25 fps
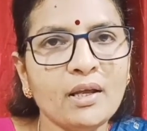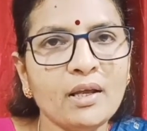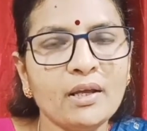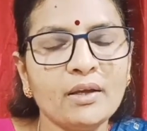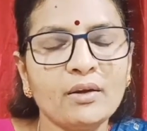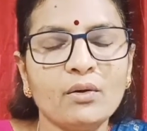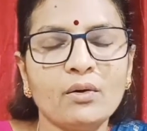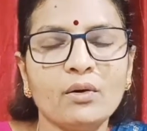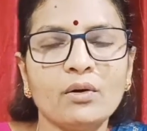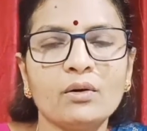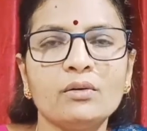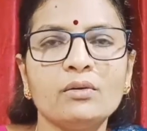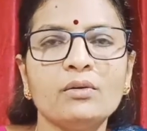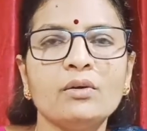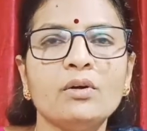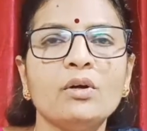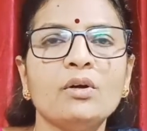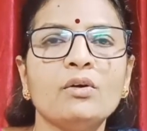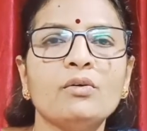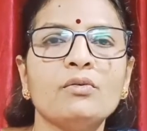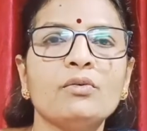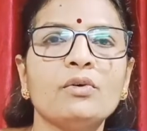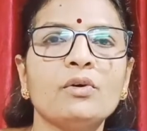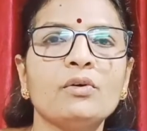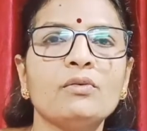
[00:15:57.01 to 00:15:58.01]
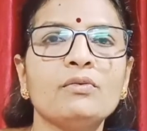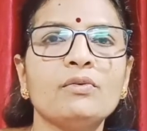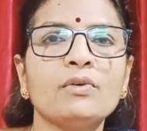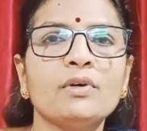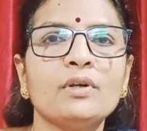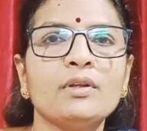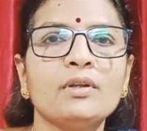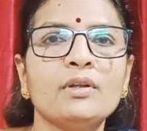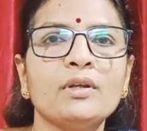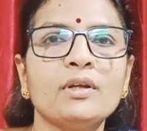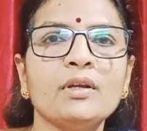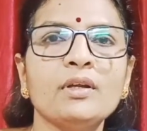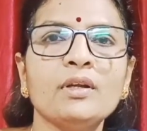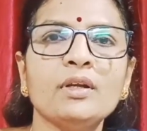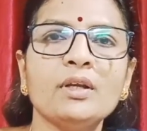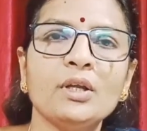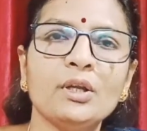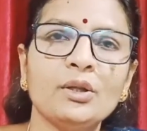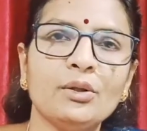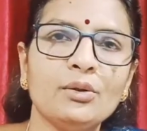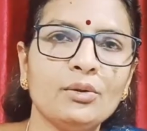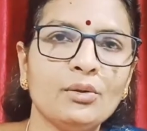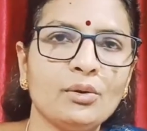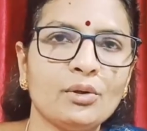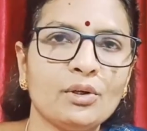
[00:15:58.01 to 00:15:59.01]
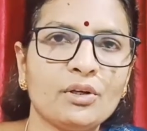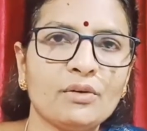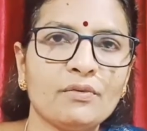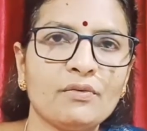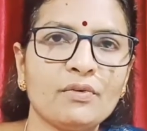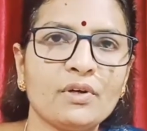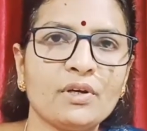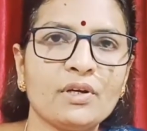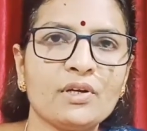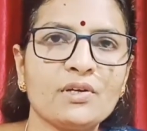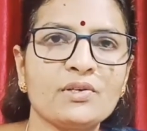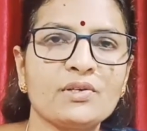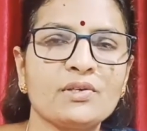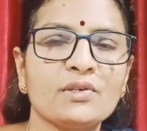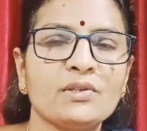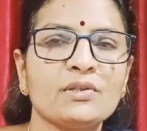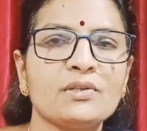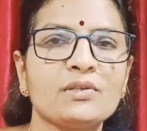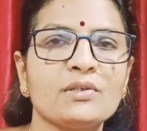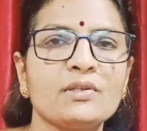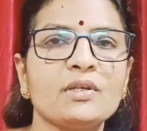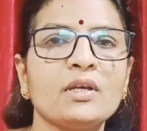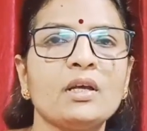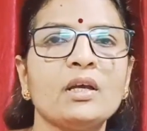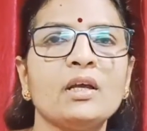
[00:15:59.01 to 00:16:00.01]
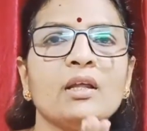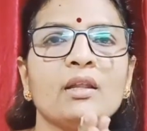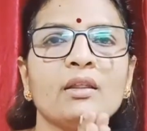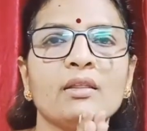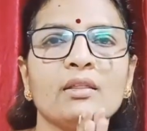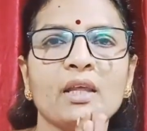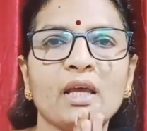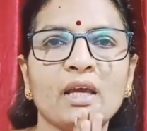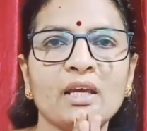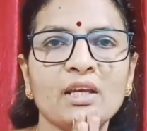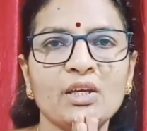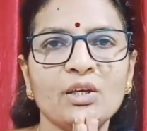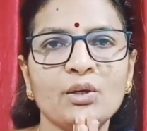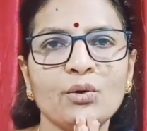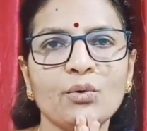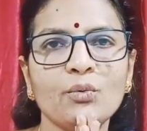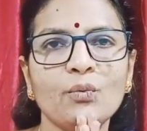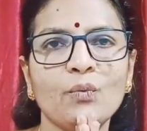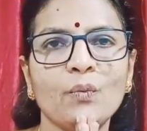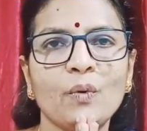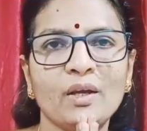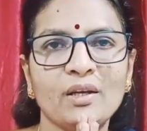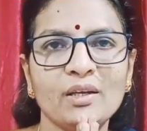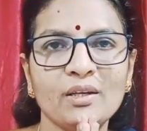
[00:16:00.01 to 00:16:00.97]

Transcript: and press the bell icon for further notifications.